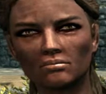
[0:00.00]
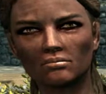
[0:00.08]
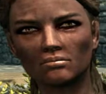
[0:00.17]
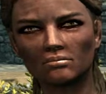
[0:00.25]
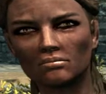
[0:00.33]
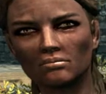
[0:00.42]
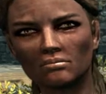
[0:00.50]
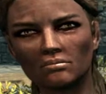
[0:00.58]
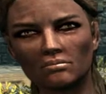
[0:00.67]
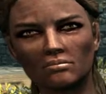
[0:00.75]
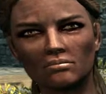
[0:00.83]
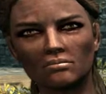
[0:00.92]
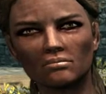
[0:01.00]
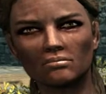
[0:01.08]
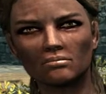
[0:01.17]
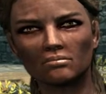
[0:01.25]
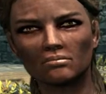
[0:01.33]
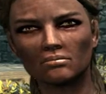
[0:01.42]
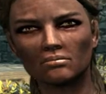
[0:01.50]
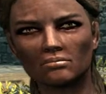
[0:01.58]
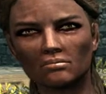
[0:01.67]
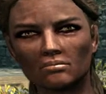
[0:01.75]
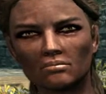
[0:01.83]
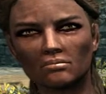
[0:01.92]
Do you need any help up
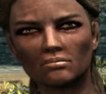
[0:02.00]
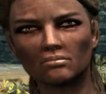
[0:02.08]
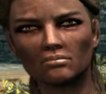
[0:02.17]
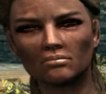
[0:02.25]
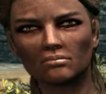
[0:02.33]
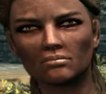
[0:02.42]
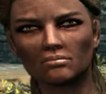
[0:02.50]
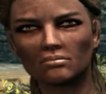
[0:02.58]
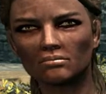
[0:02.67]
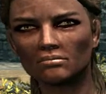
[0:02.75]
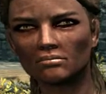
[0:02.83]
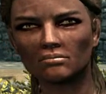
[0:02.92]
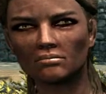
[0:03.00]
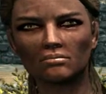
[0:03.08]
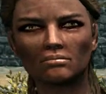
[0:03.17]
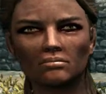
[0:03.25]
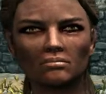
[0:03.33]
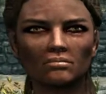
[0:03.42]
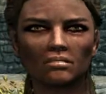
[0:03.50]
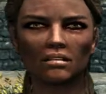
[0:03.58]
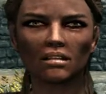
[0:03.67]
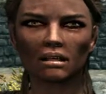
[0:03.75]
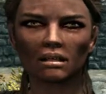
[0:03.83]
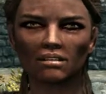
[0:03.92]
around your forge?
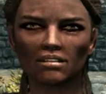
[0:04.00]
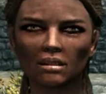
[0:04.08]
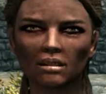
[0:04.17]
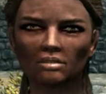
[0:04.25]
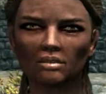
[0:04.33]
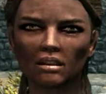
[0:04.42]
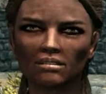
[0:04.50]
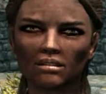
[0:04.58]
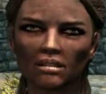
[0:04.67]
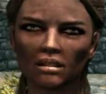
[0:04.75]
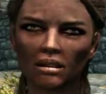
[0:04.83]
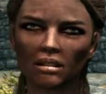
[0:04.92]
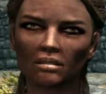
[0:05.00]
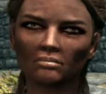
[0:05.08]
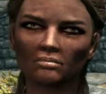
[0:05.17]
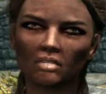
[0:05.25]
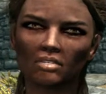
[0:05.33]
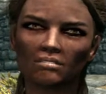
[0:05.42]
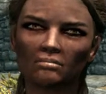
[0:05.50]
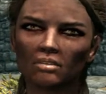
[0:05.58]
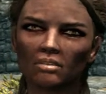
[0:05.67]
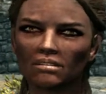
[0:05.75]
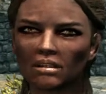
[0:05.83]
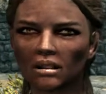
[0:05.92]
Yes, actually. How about you smith me an
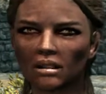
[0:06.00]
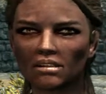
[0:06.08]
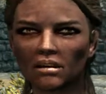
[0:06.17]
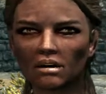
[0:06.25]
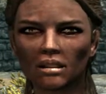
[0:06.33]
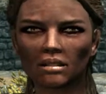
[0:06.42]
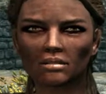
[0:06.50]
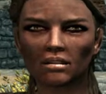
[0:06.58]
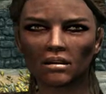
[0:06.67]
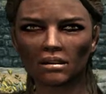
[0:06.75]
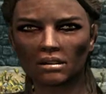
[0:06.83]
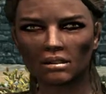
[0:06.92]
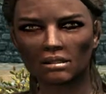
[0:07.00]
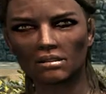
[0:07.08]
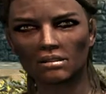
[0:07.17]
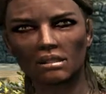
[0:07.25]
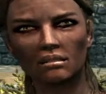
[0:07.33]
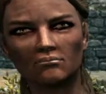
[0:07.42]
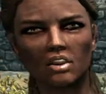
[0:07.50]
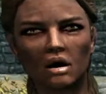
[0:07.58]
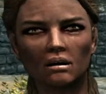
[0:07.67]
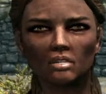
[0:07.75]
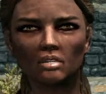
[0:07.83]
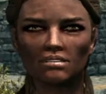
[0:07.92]
iron dagger? Here's everything you
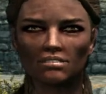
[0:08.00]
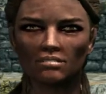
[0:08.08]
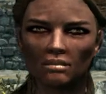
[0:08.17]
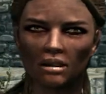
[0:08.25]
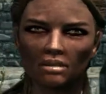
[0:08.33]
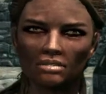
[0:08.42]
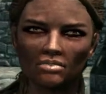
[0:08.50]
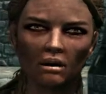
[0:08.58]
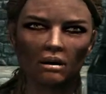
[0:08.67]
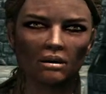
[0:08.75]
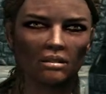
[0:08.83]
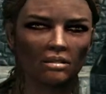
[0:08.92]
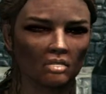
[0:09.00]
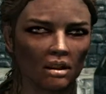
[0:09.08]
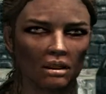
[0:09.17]
need to make one. Go ahead.